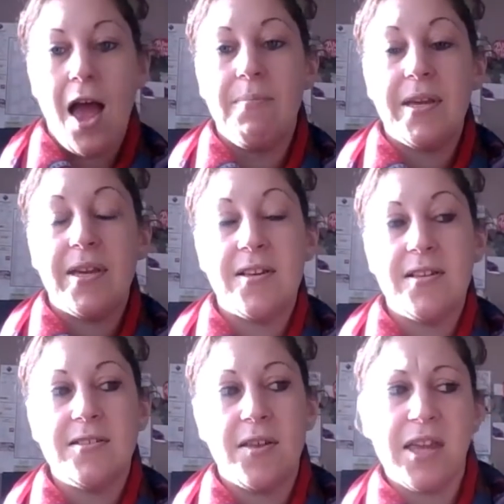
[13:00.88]

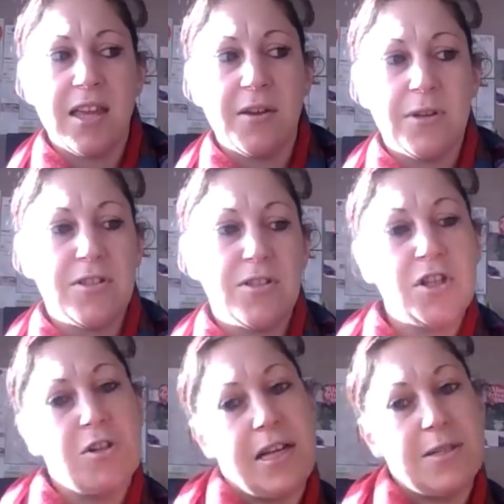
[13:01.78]
Because I think it was 2
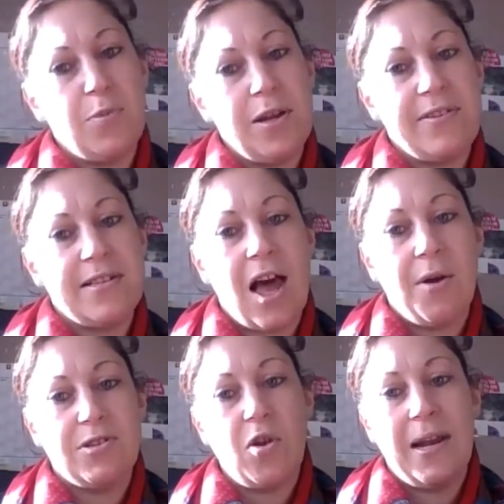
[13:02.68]
years previous that I
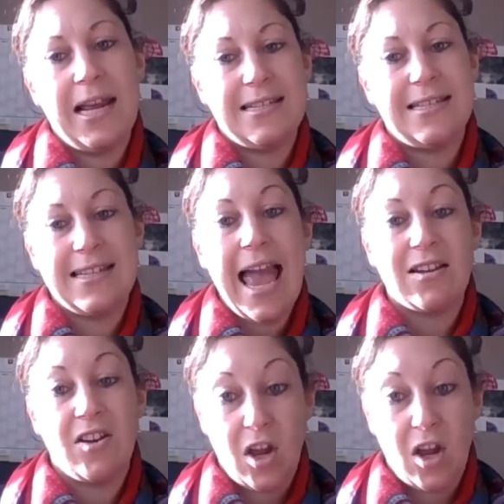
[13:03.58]
was nominated again, and I